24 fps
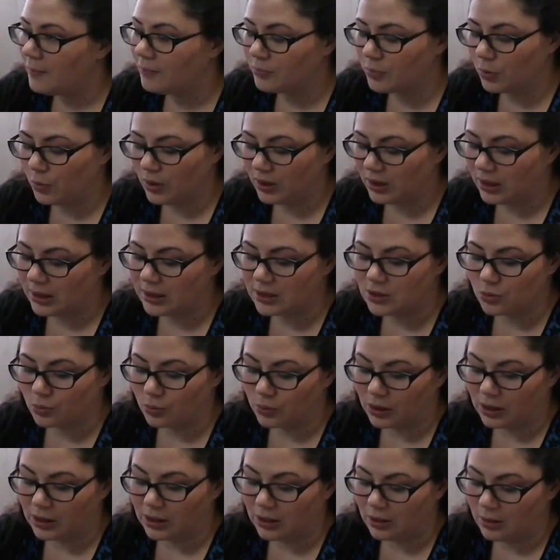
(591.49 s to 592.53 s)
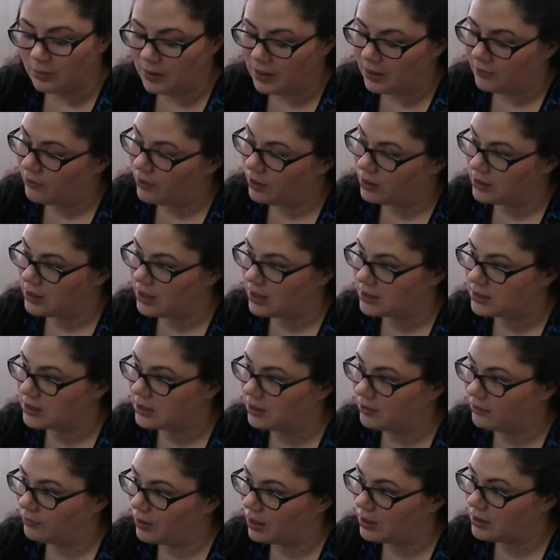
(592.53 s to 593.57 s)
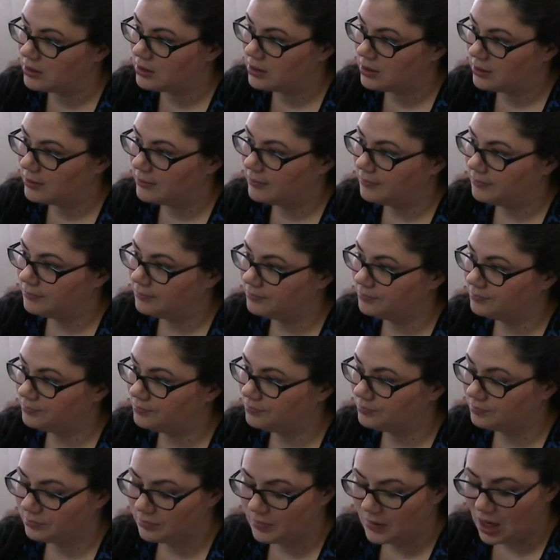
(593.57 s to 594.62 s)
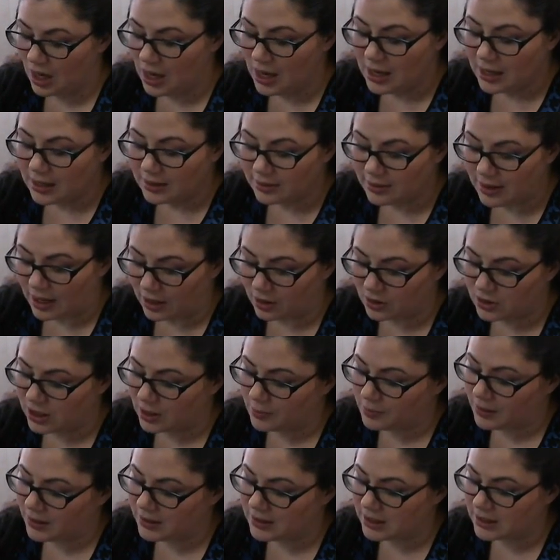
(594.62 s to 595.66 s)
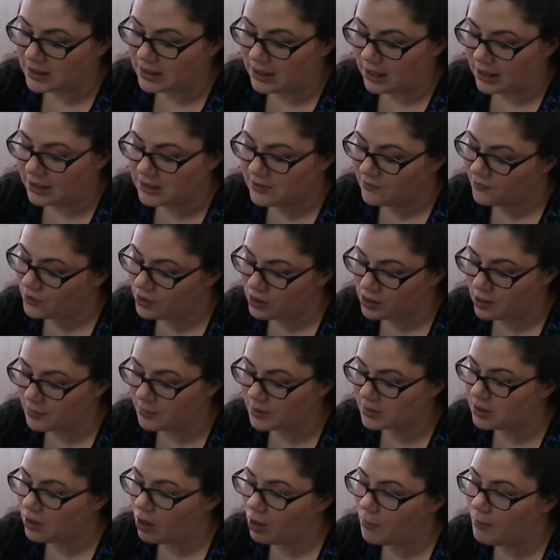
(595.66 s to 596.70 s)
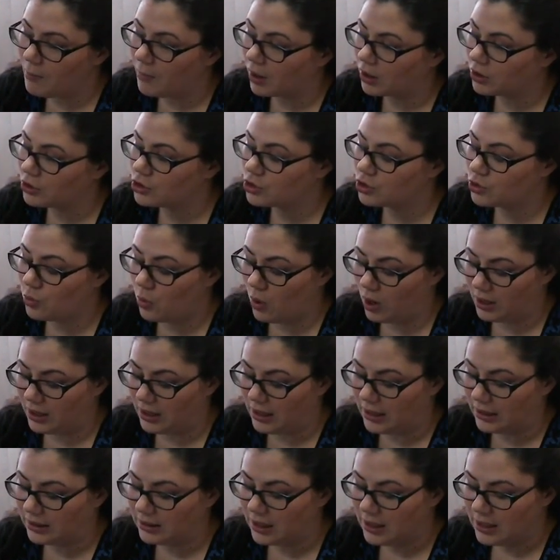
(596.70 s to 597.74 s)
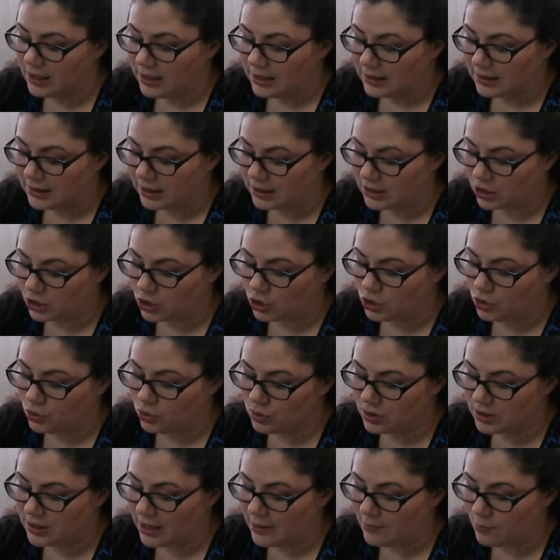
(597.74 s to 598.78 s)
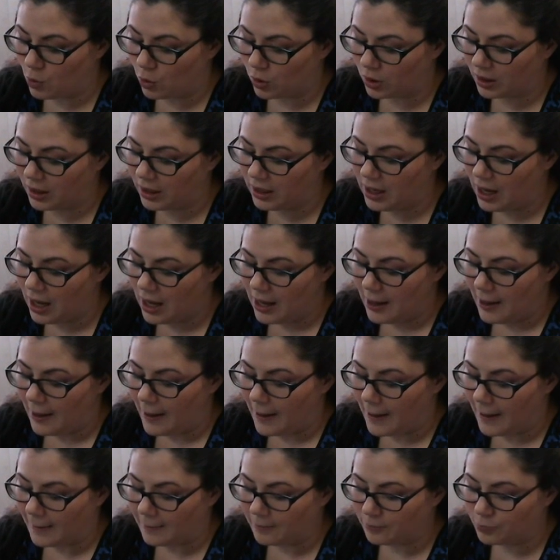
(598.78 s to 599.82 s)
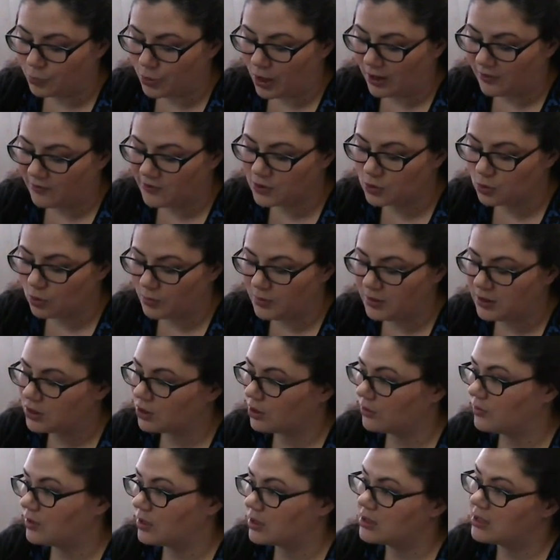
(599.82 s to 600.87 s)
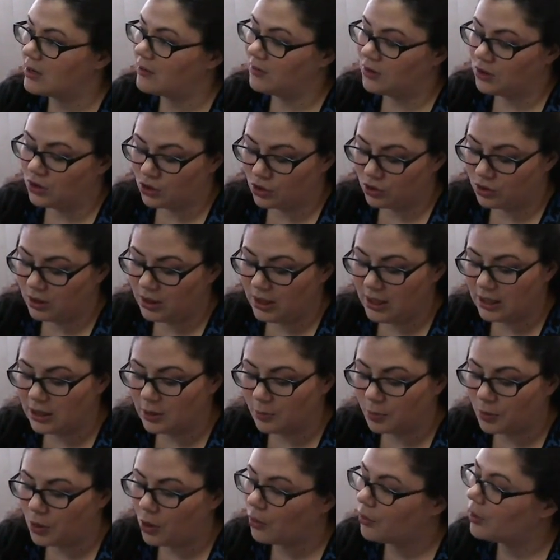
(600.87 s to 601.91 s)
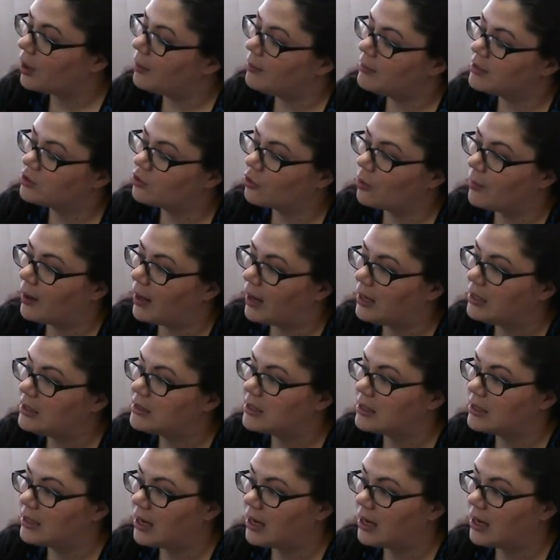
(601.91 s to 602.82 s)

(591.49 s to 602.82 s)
but we think it's really going to be a fantastic event. And where's that? That'll take place at the Knights of Columbus Hall March 20th. That's a Tuesday morning. Um, breakfast will be served at 7:30, and the program is from 8 to